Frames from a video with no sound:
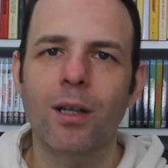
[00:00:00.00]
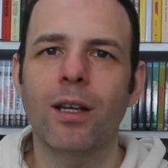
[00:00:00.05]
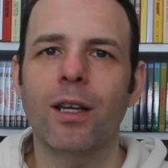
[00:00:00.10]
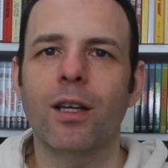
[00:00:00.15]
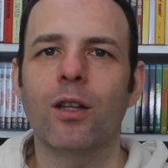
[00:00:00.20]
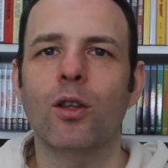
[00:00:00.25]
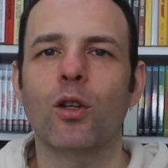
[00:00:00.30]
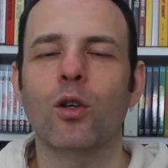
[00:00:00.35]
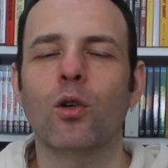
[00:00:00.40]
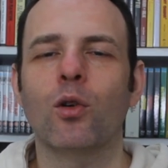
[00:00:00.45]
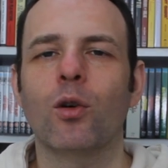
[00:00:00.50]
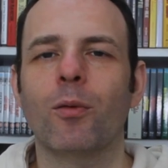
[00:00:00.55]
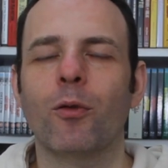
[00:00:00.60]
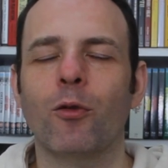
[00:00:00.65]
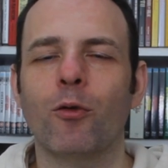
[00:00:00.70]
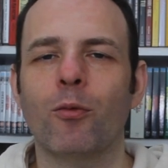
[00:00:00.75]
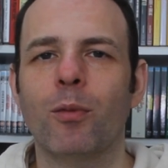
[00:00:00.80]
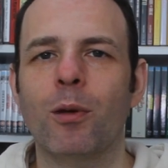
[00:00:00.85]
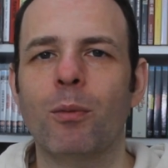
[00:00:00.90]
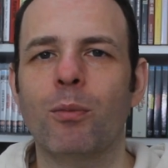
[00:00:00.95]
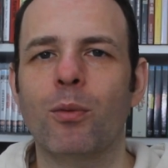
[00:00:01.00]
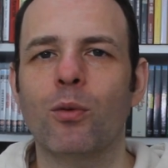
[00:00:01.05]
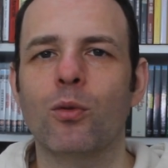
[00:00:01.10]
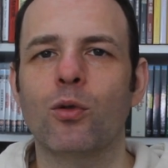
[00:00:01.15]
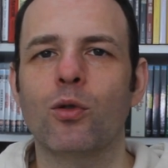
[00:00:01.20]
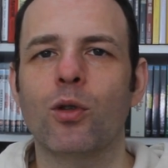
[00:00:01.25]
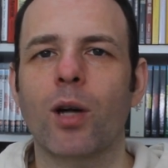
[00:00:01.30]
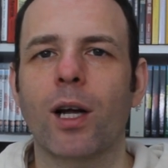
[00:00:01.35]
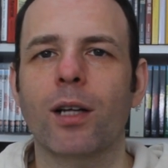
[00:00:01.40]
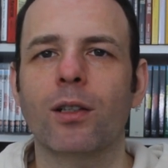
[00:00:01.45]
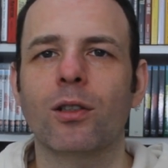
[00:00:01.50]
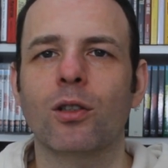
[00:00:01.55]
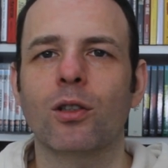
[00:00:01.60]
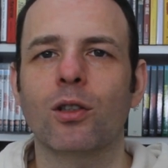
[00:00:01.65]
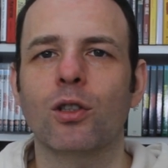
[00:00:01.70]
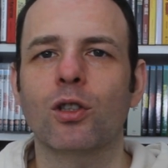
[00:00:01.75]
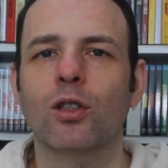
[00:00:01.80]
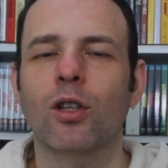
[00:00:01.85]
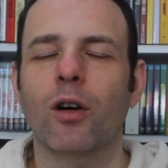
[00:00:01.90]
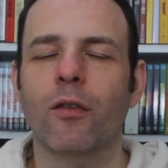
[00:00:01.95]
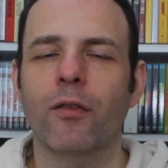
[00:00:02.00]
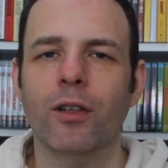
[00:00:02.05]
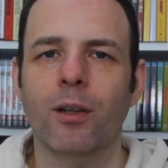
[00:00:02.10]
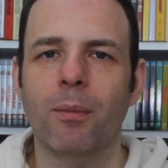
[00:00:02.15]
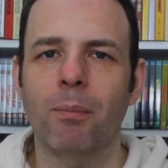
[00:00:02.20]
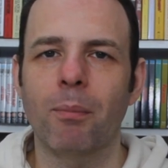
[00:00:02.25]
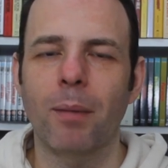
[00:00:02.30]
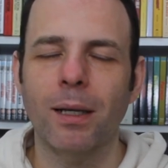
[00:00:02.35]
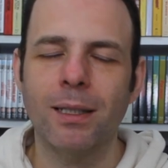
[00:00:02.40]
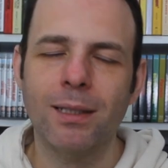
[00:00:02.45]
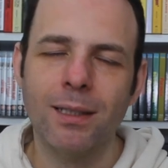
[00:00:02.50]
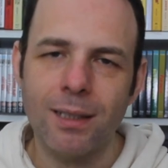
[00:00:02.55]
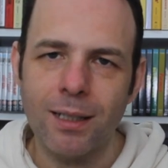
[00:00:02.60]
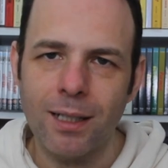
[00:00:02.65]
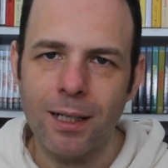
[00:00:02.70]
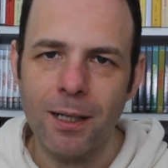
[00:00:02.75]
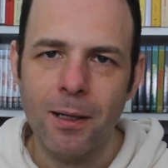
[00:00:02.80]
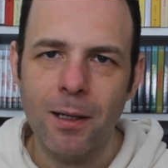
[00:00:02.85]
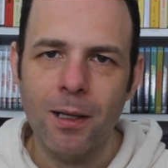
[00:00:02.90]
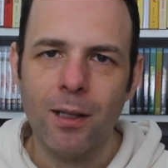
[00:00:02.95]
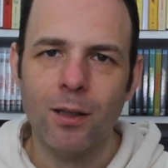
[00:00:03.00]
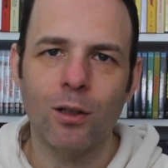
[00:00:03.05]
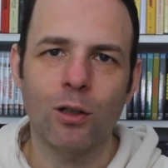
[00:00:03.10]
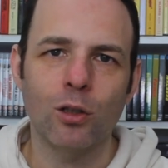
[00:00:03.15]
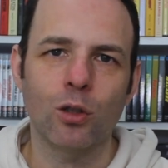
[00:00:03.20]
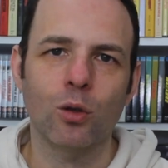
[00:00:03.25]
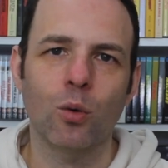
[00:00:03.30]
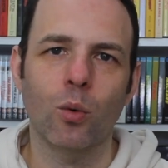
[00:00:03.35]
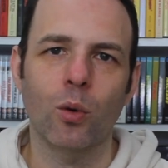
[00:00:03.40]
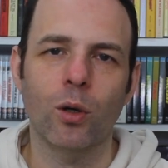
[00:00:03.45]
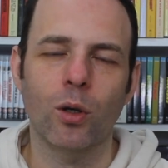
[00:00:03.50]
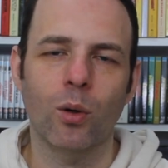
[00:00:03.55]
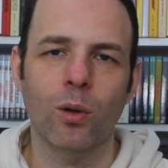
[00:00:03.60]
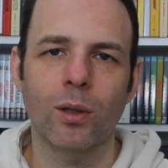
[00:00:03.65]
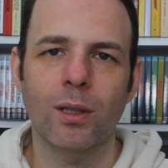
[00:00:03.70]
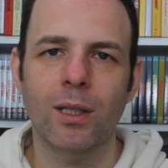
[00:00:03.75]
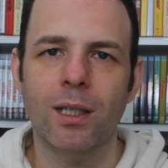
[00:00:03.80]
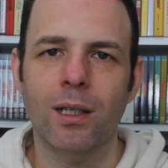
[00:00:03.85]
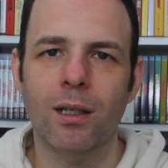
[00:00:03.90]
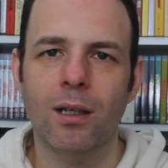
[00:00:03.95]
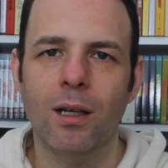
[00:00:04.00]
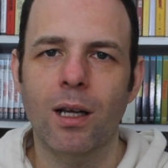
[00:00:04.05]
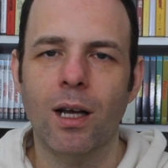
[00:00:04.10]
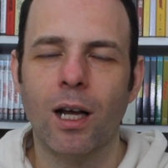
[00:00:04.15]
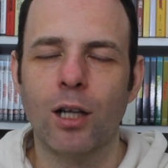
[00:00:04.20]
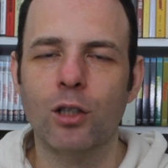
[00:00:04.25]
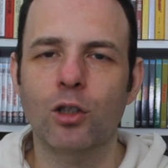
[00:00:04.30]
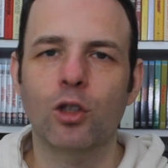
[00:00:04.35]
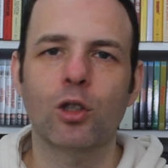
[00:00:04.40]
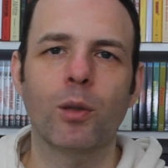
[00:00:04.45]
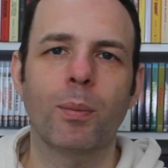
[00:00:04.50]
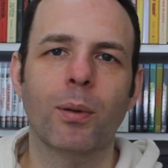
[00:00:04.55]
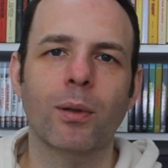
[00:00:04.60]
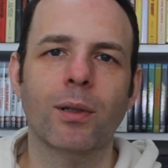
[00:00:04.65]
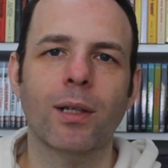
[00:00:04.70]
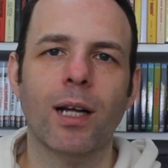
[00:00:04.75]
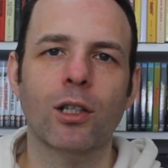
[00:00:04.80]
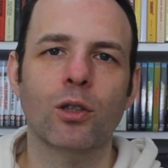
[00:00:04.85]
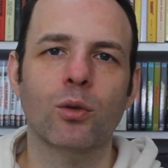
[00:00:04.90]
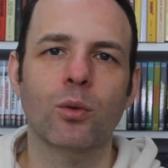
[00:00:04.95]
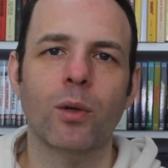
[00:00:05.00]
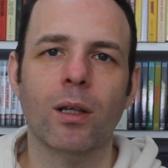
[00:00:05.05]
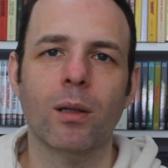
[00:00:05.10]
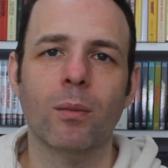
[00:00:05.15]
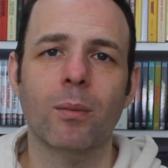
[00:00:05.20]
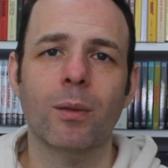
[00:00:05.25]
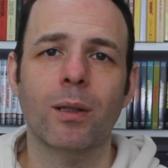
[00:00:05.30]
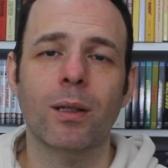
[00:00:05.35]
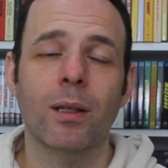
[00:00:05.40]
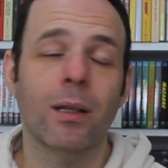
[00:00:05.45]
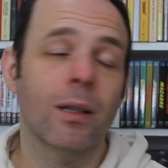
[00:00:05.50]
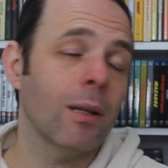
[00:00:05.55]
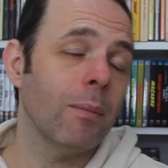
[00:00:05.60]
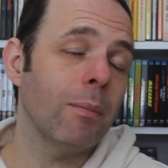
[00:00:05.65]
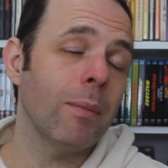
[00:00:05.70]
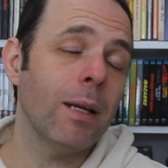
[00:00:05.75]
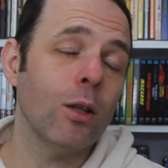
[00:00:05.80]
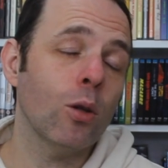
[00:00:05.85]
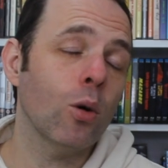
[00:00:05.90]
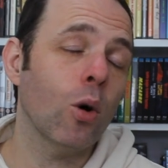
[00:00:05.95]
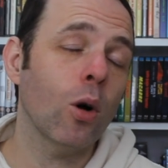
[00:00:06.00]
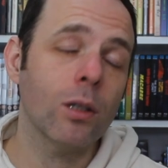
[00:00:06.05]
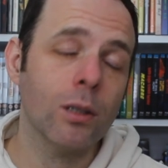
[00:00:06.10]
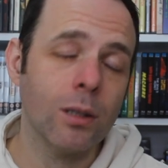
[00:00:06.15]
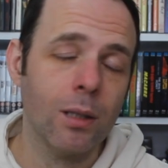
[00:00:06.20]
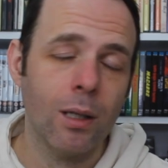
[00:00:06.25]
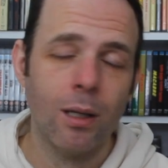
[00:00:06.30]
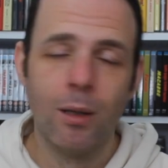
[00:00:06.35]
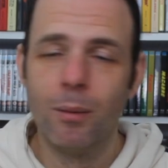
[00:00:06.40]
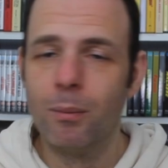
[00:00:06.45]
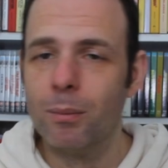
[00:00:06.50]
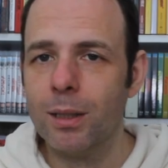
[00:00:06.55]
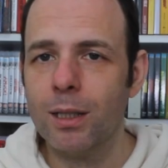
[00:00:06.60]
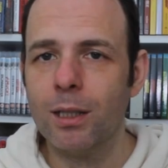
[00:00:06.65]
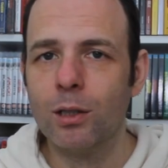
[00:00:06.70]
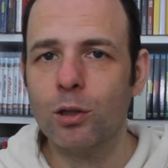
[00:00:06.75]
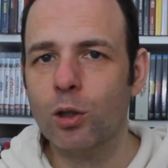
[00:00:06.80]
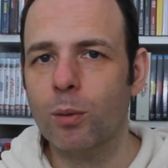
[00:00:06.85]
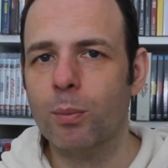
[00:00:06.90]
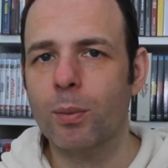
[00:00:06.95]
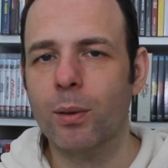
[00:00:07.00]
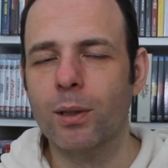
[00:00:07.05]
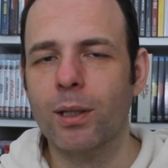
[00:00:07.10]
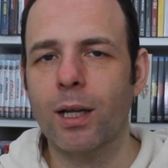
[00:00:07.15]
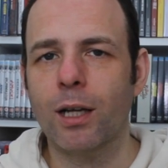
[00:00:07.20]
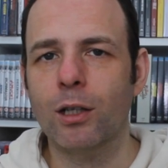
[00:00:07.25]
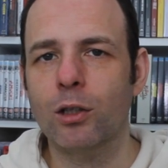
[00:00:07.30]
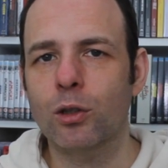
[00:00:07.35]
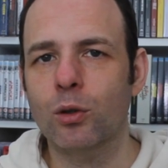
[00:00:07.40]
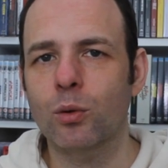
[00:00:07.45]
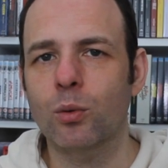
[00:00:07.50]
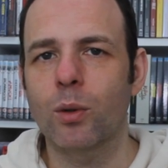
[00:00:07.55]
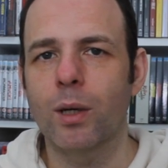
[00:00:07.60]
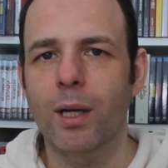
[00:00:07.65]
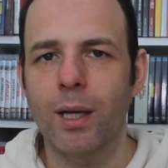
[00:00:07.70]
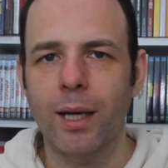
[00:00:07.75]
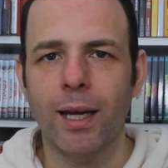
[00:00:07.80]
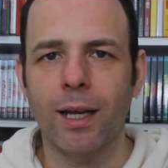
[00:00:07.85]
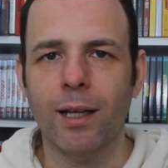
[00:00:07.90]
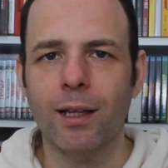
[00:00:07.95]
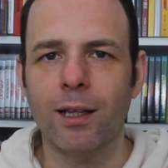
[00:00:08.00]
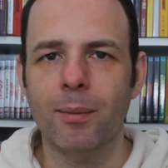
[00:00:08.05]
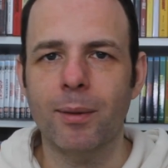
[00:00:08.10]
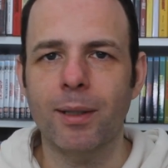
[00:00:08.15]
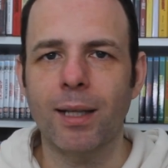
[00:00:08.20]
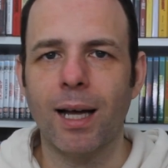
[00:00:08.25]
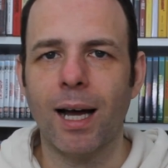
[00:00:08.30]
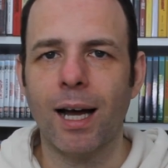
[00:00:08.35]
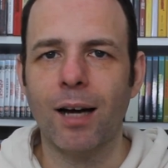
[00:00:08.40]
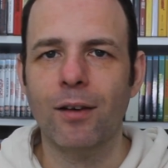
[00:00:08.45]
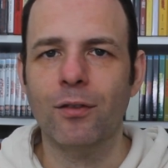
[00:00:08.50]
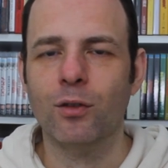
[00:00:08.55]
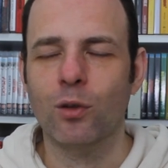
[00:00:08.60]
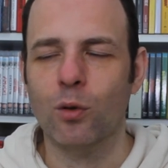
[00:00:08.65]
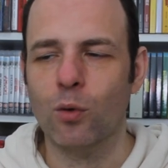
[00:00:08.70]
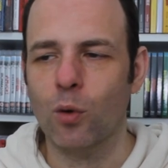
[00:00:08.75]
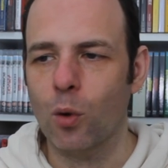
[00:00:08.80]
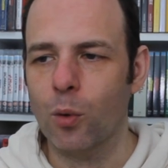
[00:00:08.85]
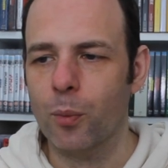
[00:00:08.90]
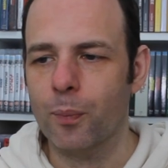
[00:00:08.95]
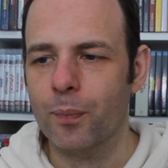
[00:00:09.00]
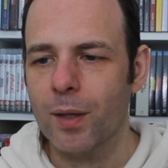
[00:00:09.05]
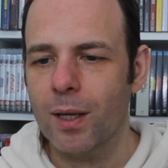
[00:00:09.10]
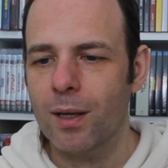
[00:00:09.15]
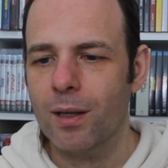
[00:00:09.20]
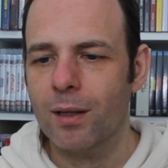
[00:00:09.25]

uh, the group of people trying to discover a mystery that's going on here, a supernatural element that may not be a supernatural element after all.